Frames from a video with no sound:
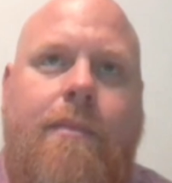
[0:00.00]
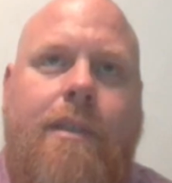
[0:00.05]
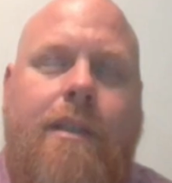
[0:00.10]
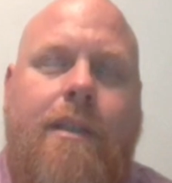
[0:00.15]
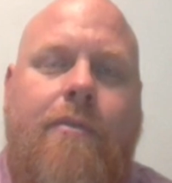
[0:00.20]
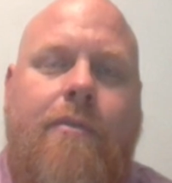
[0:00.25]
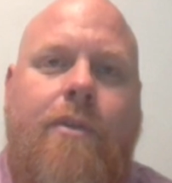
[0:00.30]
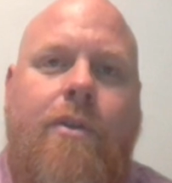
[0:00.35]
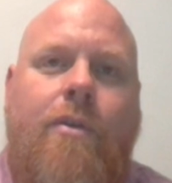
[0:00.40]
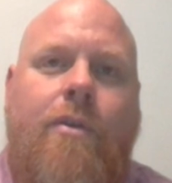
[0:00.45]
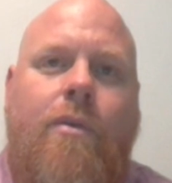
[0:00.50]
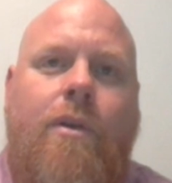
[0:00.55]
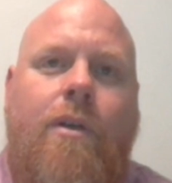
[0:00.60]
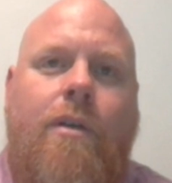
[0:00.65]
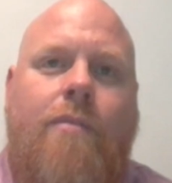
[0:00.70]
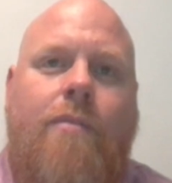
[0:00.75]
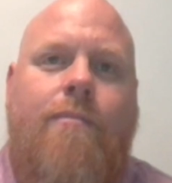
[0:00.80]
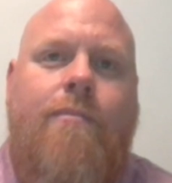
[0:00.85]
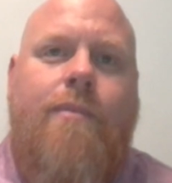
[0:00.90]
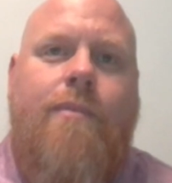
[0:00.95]
If you
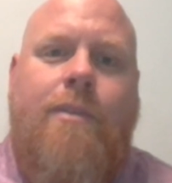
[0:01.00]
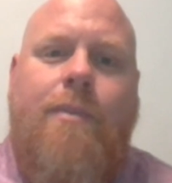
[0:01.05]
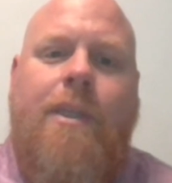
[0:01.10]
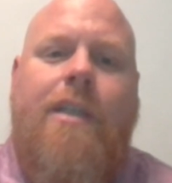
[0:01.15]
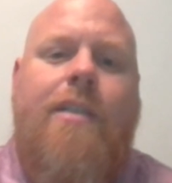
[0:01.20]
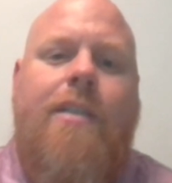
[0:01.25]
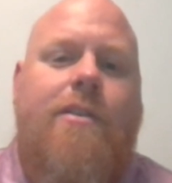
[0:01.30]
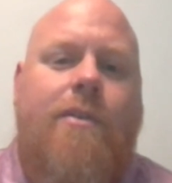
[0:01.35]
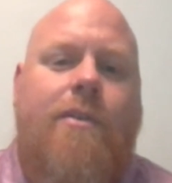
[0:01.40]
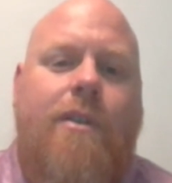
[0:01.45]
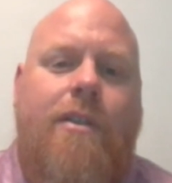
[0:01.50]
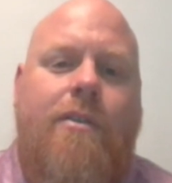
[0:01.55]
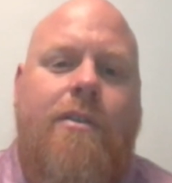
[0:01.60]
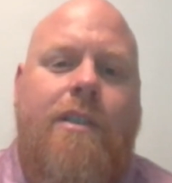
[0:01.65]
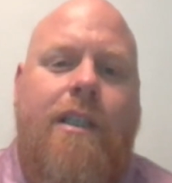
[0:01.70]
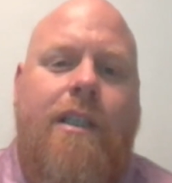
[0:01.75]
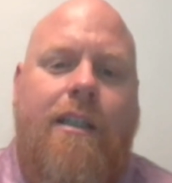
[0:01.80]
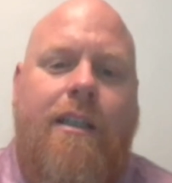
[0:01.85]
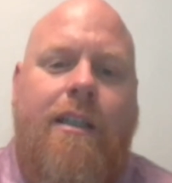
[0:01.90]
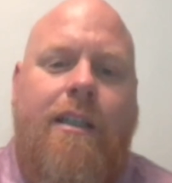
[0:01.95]
were speaking to a
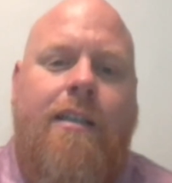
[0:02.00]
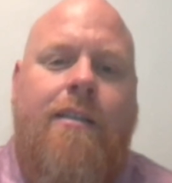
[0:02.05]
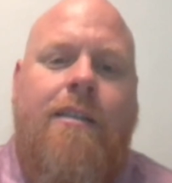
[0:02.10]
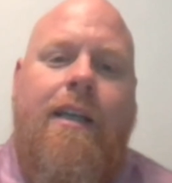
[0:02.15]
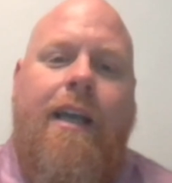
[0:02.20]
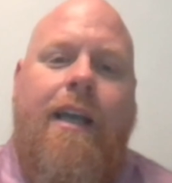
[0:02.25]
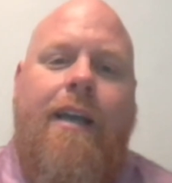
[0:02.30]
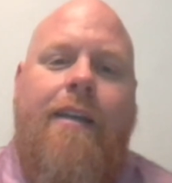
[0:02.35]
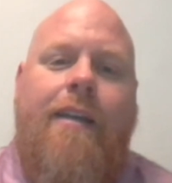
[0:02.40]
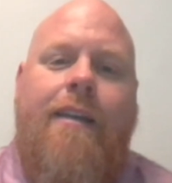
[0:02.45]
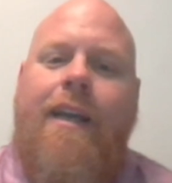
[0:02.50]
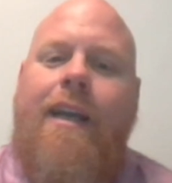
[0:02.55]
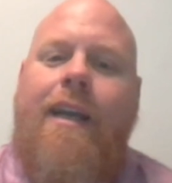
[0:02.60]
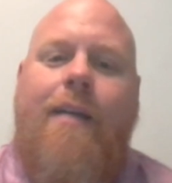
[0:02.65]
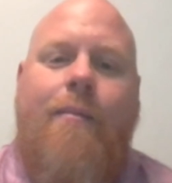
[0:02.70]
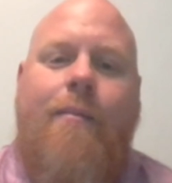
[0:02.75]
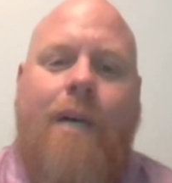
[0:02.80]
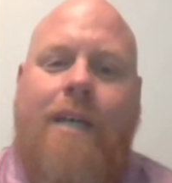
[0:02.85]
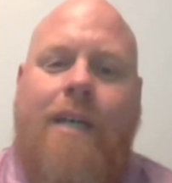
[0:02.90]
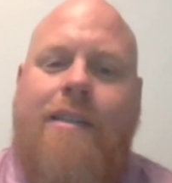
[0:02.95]
utility and they
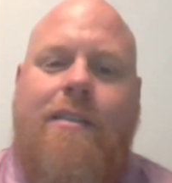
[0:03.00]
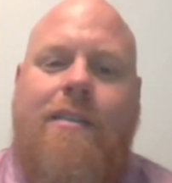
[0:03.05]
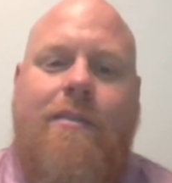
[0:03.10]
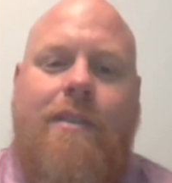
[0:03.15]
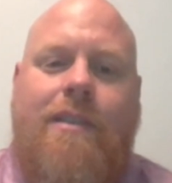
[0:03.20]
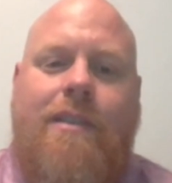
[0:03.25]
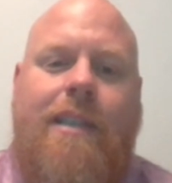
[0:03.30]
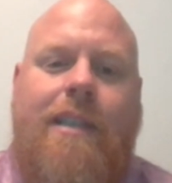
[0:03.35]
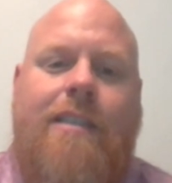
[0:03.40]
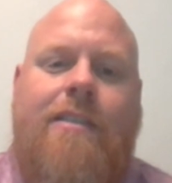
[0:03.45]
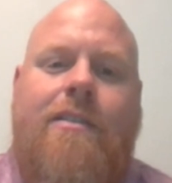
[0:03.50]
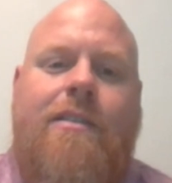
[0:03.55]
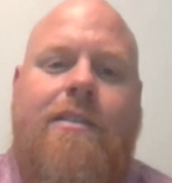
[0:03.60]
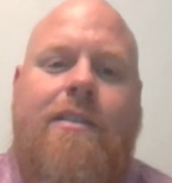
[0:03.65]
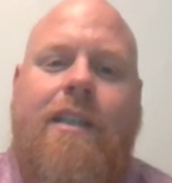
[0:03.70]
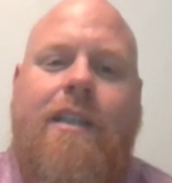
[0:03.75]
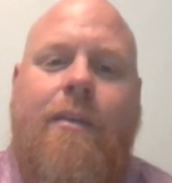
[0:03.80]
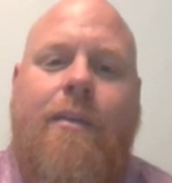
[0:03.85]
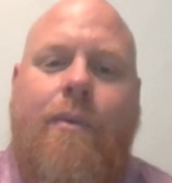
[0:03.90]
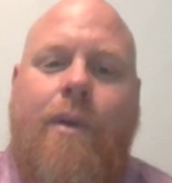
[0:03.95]
had best of
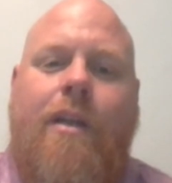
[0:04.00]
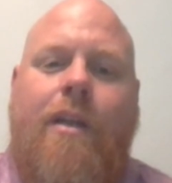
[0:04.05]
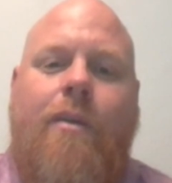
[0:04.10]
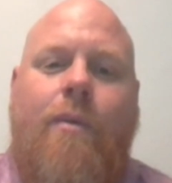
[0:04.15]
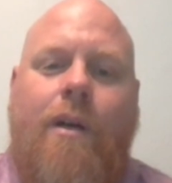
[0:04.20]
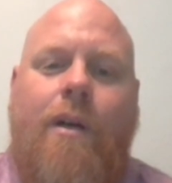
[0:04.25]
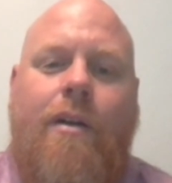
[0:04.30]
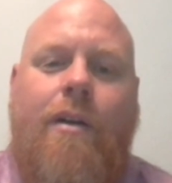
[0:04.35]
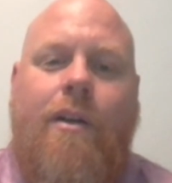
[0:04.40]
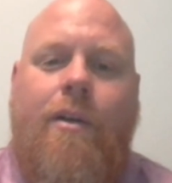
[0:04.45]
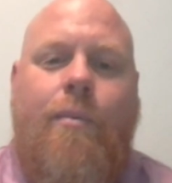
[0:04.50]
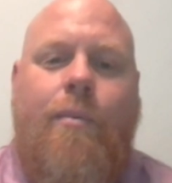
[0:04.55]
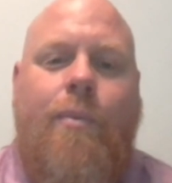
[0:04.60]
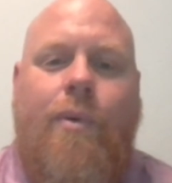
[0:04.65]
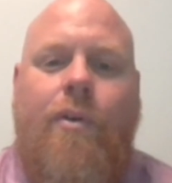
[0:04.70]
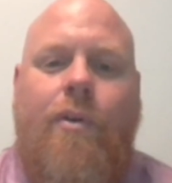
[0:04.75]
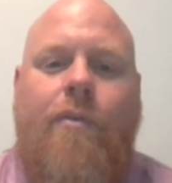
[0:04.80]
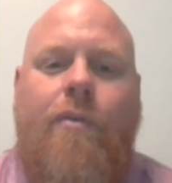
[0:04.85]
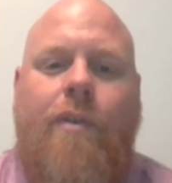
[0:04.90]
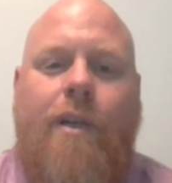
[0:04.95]
intentions and they really wanted to
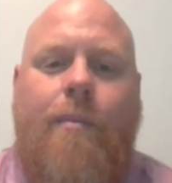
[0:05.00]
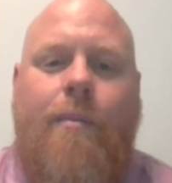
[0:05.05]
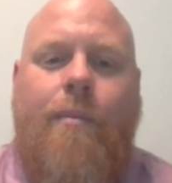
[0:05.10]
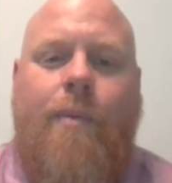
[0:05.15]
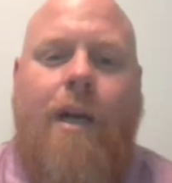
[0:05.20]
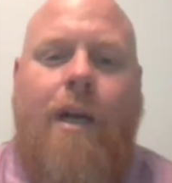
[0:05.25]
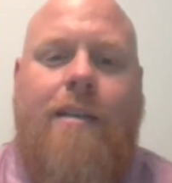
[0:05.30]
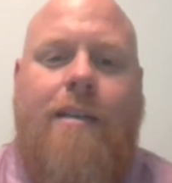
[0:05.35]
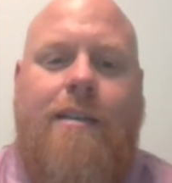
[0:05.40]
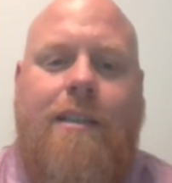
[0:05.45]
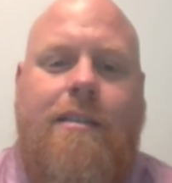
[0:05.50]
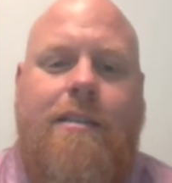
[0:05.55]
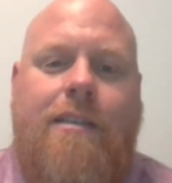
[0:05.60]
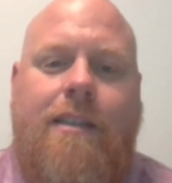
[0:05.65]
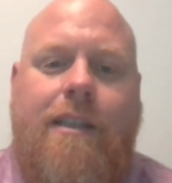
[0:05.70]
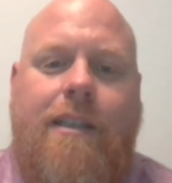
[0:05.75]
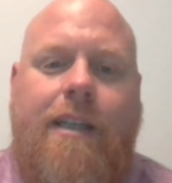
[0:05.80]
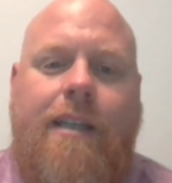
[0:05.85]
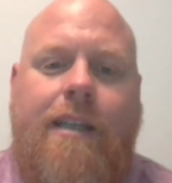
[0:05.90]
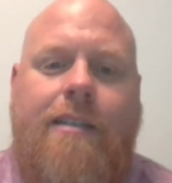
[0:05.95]
improve their process
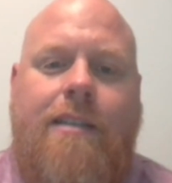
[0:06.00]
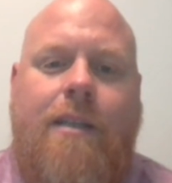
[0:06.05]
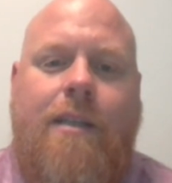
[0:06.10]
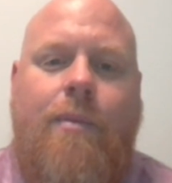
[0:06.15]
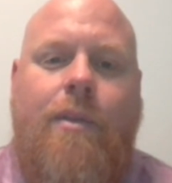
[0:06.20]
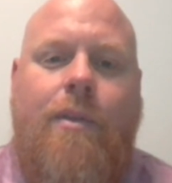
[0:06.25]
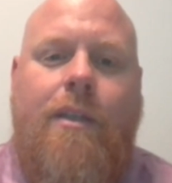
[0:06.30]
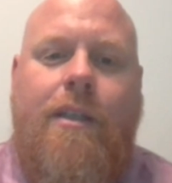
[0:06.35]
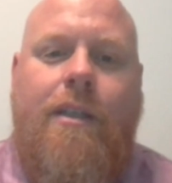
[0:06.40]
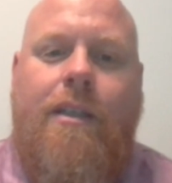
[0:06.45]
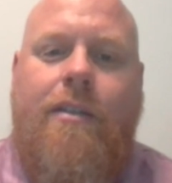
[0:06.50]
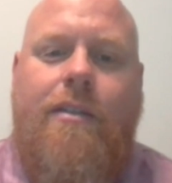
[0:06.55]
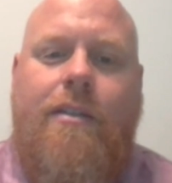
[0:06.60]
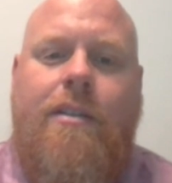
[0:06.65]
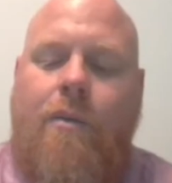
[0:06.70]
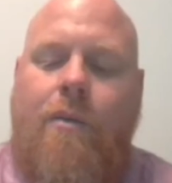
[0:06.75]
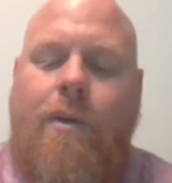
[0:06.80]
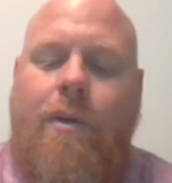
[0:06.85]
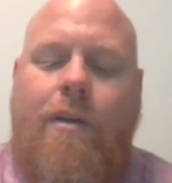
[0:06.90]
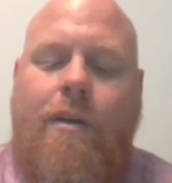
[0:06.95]
in the next couple of
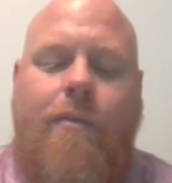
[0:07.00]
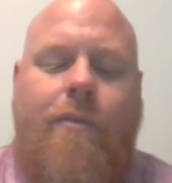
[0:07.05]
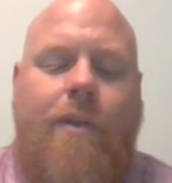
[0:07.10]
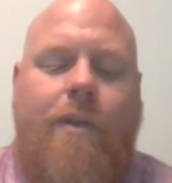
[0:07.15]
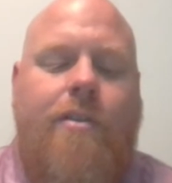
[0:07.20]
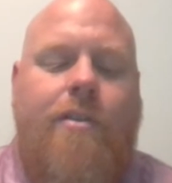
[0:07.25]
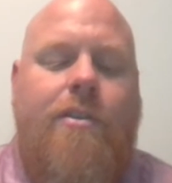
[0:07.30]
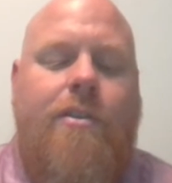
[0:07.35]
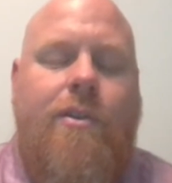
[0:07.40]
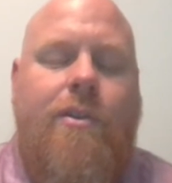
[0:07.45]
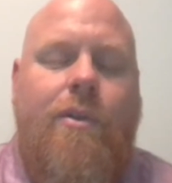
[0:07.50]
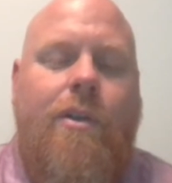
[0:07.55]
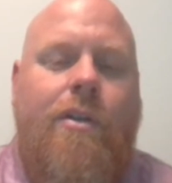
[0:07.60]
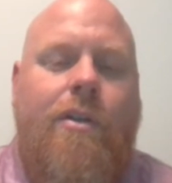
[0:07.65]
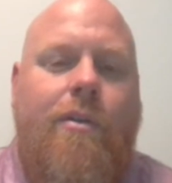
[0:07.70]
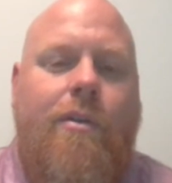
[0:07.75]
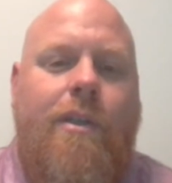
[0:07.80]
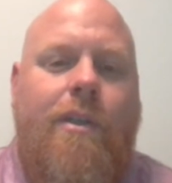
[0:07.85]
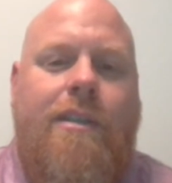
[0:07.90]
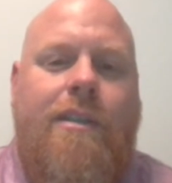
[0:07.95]
years, what are the first 2 or
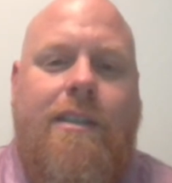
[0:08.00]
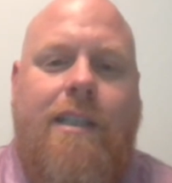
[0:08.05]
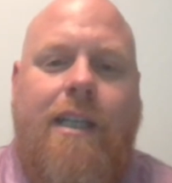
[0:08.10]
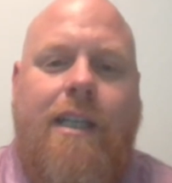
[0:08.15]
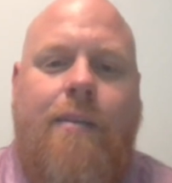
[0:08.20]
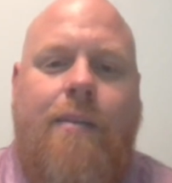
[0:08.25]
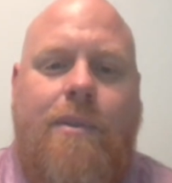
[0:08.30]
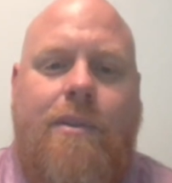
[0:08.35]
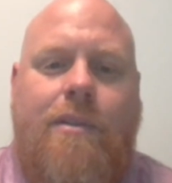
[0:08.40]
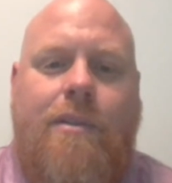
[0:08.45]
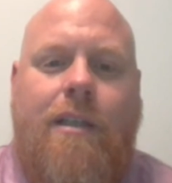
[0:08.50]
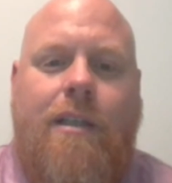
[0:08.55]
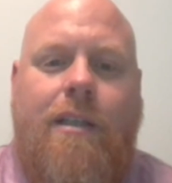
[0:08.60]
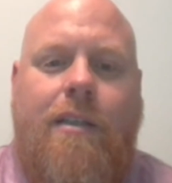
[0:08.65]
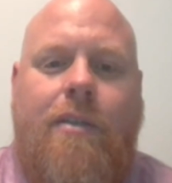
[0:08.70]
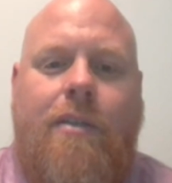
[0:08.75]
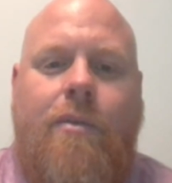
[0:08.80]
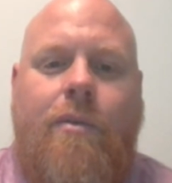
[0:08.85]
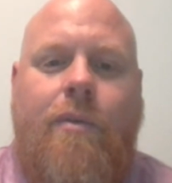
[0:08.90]
3 steps that you would